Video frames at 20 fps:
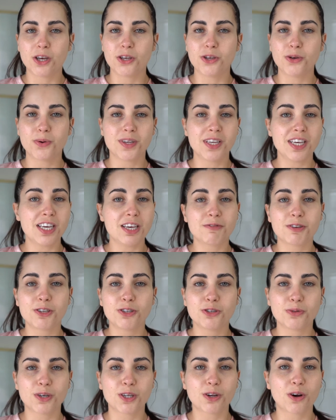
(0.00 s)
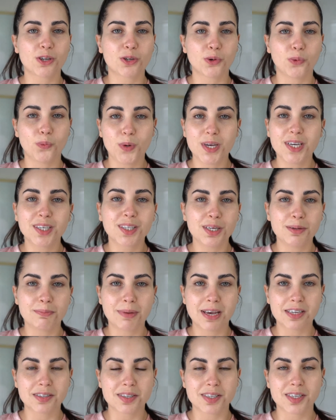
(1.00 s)
You can even do it on a weekly
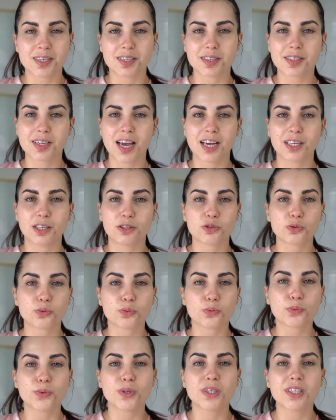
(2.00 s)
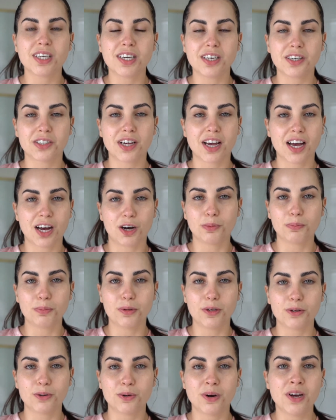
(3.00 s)
basis, and it's really going to help
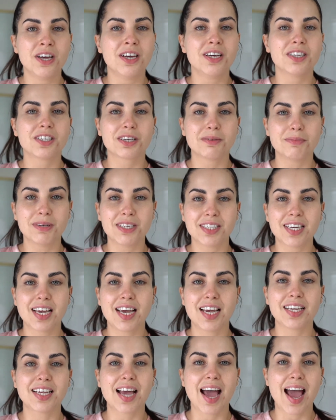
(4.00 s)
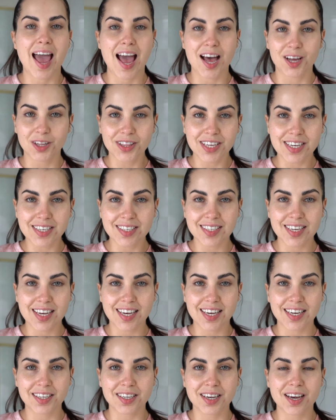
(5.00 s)
you to maintain healthy
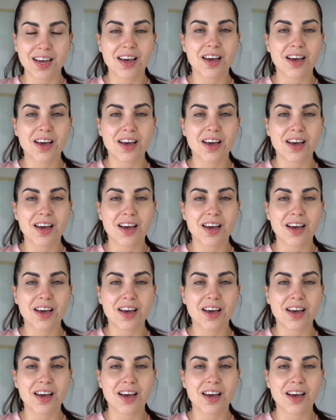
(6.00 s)
skin,